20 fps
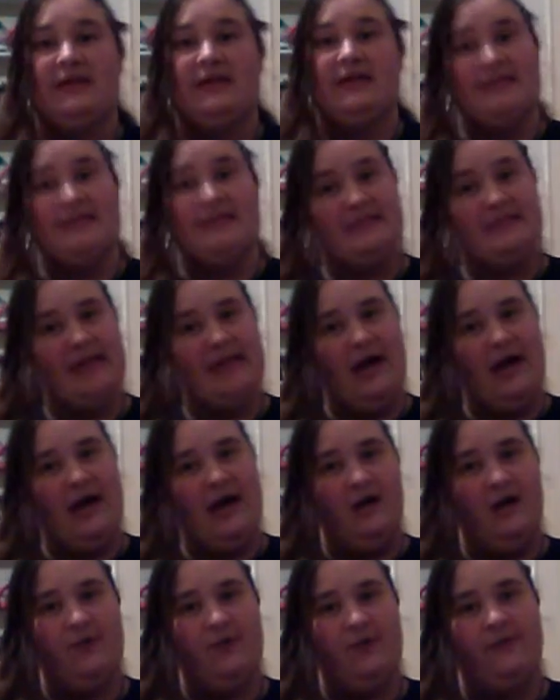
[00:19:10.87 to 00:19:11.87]

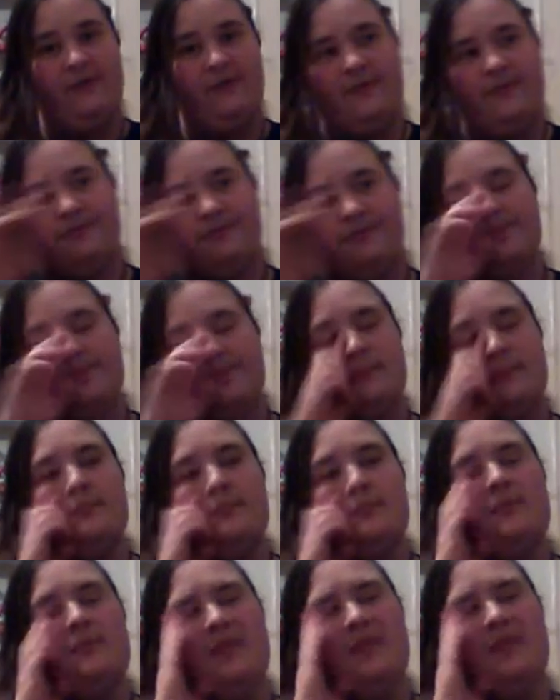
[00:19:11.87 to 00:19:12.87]
itself,
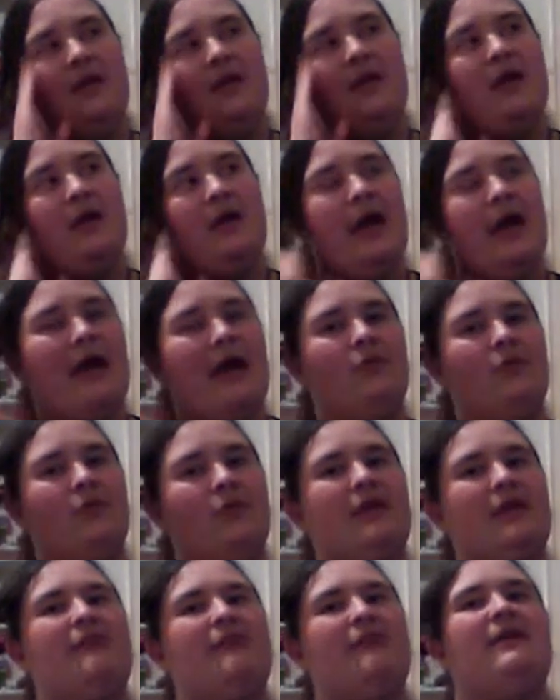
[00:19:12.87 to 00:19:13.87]
I will
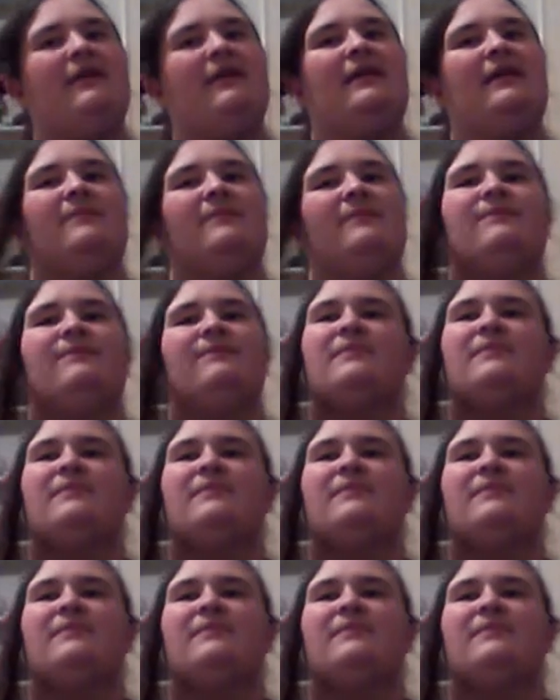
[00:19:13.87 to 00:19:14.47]
give it,